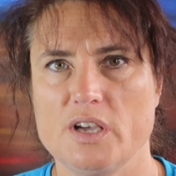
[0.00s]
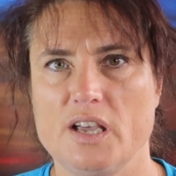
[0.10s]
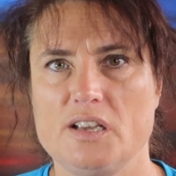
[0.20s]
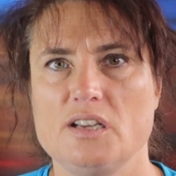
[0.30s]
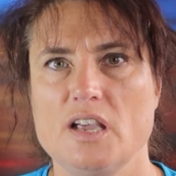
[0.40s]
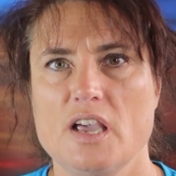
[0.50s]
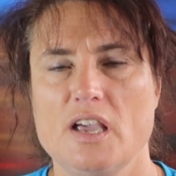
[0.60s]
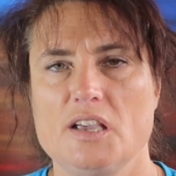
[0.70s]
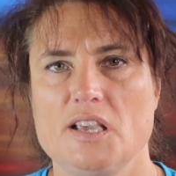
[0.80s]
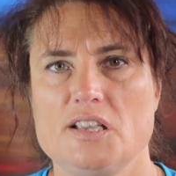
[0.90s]
it, and
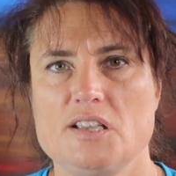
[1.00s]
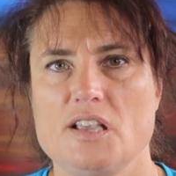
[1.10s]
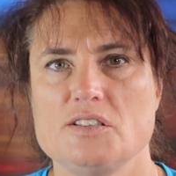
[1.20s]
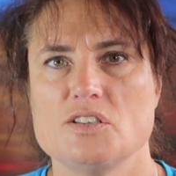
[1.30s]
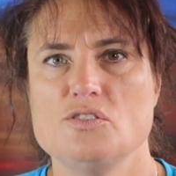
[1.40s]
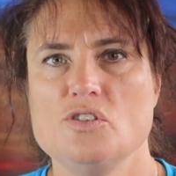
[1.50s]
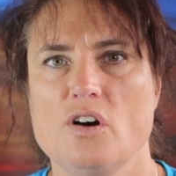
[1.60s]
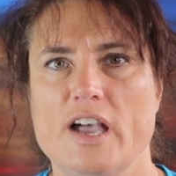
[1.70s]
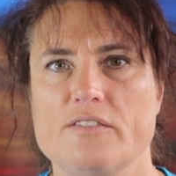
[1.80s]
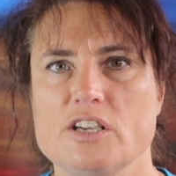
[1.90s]
it's
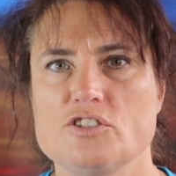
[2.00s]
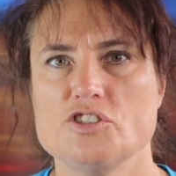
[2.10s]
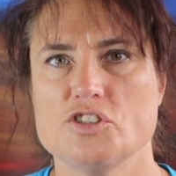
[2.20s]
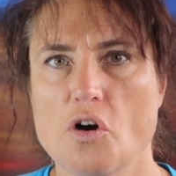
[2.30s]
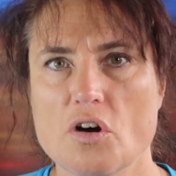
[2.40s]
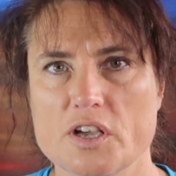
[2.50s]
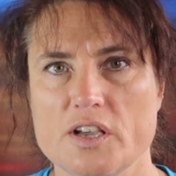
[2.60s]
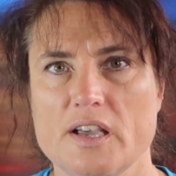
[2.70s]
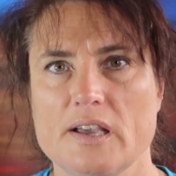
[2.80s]
not having a shock.